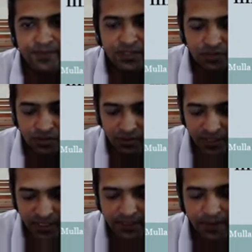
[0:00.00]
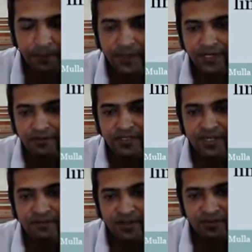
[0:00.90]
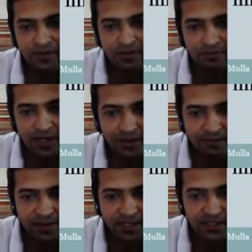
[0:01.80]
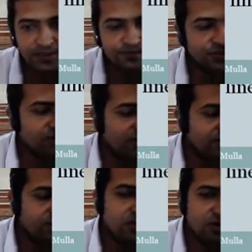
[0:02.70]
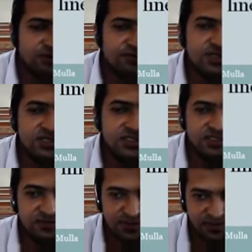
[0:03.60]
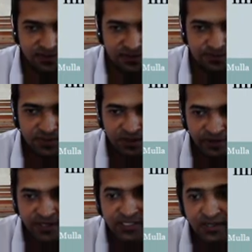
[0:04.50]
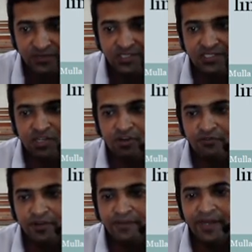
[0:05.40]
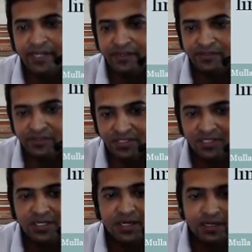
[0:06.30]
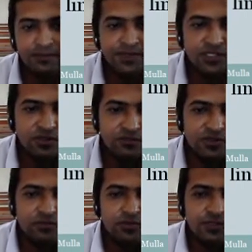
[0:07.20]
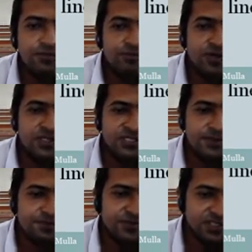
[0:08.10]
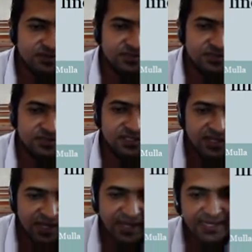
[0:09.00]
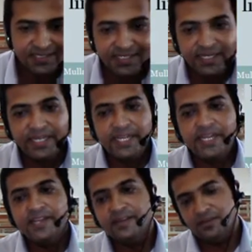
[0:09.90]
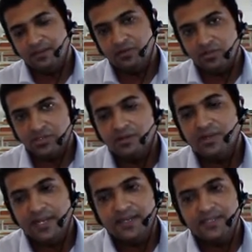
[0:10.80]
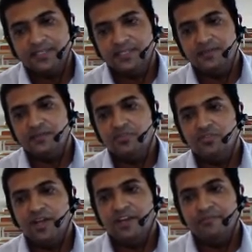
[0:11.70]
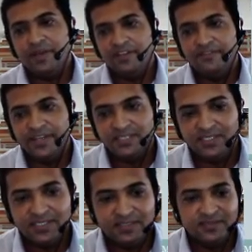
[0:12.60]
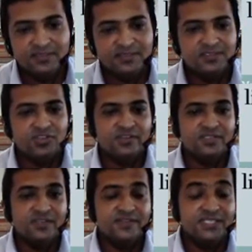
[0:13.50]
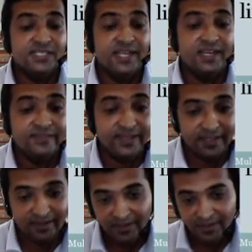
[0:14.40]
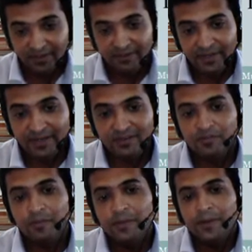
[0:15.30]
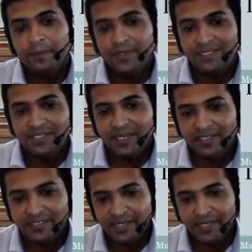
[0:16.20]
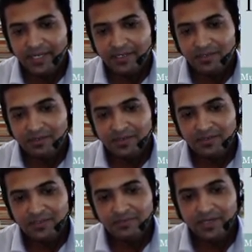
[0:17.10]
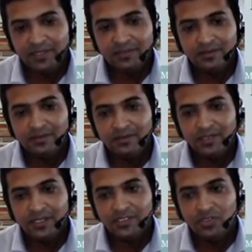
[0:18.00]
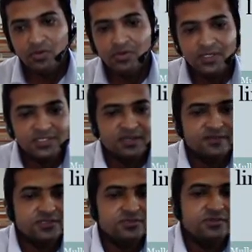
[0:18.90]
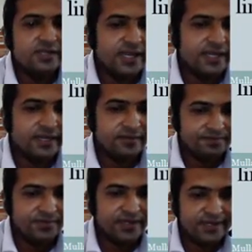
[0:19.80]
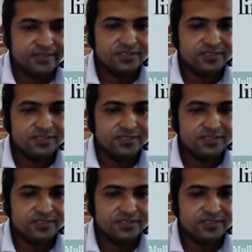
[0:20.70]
So it is imperative that whenever you buy products, you have to offer services, right? Services are offered by individuals, companies offer both products and services. As the need goes on enhancing, you will have manufacturing services, your service delivery, right? Your pizza is ready in Domino's, but there is no service to take it, right?